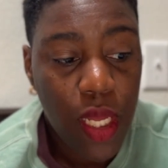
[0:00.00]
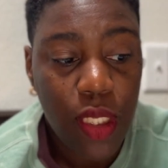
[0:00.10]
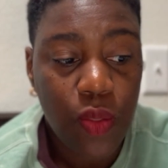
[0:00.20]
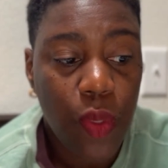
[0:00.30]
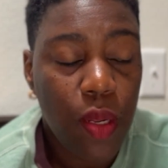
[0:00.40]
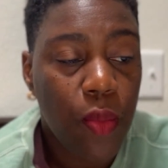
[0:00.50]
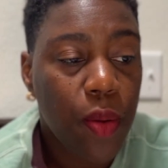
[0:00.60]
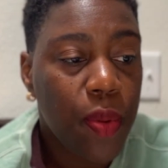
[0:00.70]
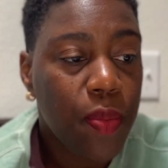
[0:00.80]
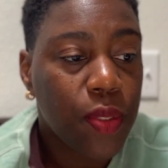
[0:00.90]
He's wanting more
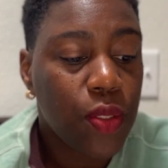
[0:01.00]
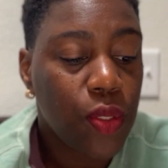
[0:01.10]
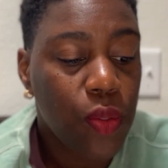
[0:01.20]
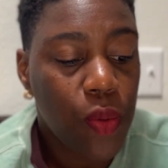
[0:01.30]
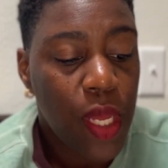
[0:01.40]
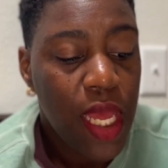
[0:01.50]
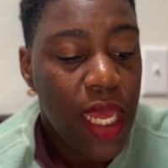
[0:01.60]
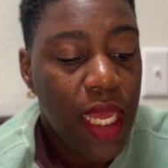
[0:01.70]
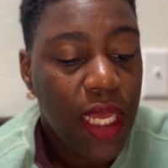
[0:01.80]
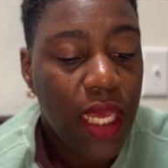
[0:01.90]
people to
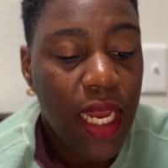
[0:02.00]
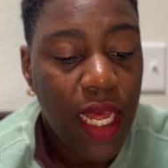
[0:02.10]
get